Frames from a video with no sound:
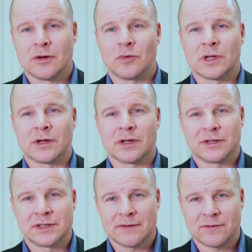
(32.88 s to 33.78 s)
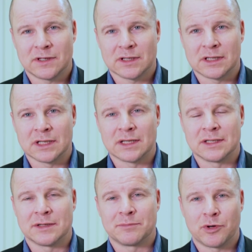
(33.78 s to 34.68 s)
we definitely
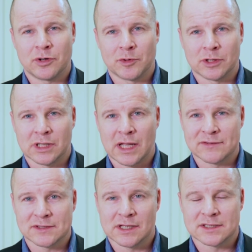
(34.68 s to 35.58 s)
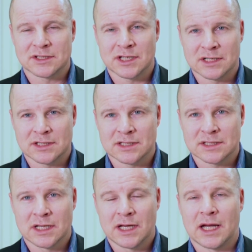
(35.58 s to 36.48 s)
need permanent lifestyle
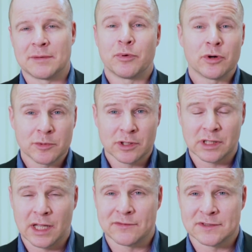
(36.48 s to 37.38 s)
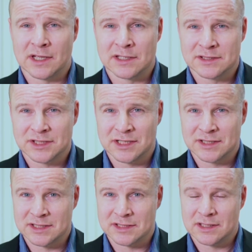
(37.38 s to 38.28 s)
changes and permanent lifestyle
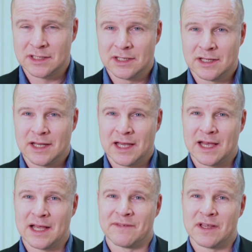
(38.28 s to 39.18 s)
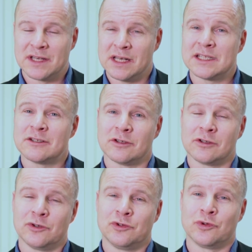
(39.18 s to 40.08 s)
changes have little
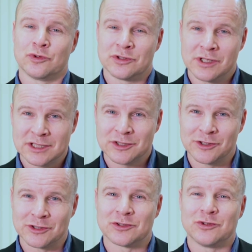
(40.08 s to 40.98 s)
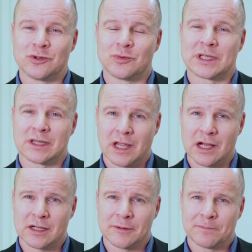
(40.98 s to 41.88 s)
to do, little to do with
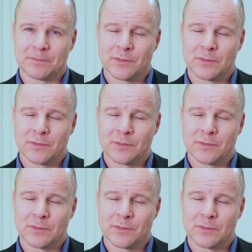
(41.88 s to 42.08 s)
luck.